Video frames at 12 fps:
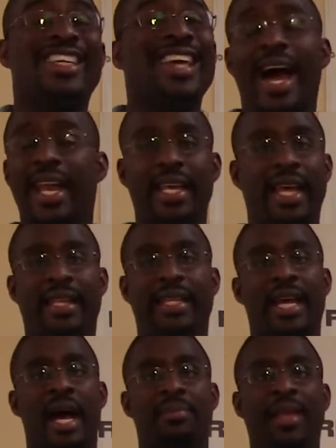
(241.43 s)
Got to get it
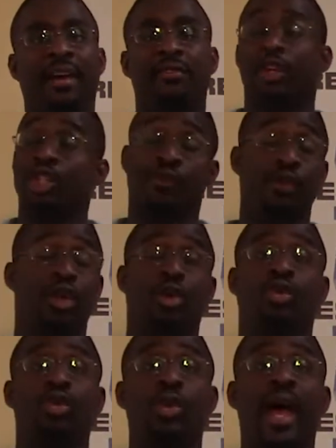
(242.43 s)
to calm down first. If you
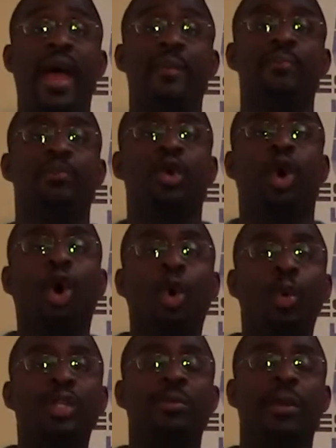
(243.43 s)
don't do that, you're
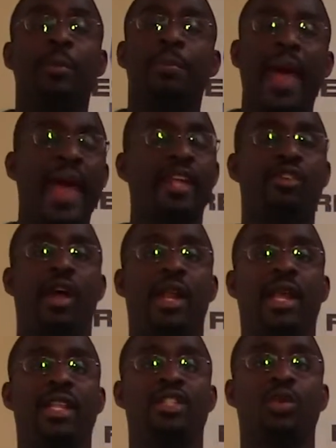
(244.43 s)
always going to be banging your
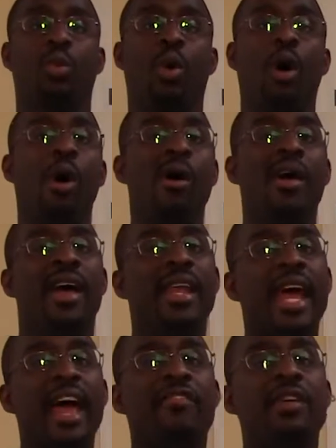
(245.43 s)
head against the wall.
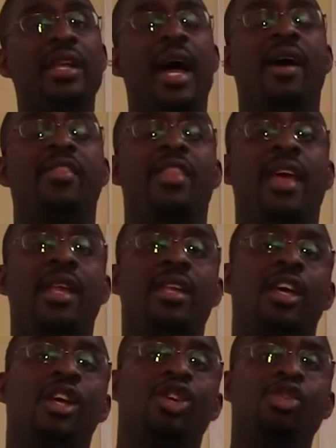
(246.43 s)
And every now and
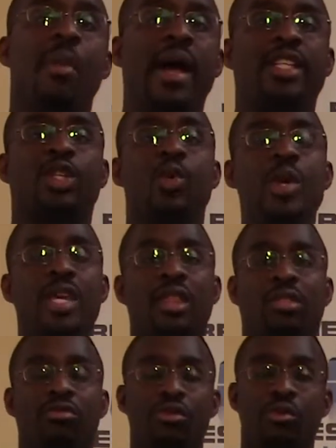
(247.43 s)
then, you might squeak
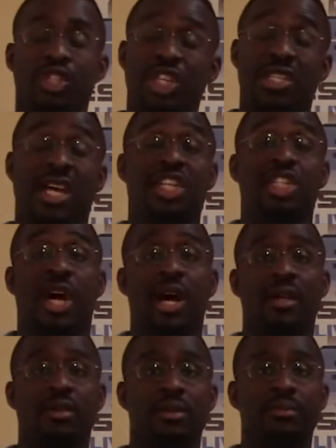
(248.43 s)
it through, just like a
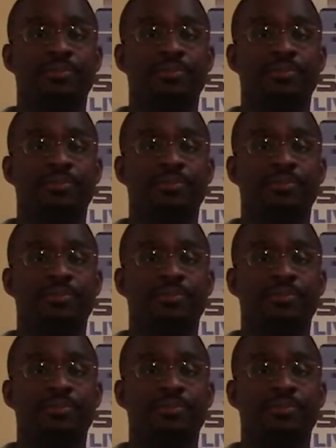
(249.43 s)
child.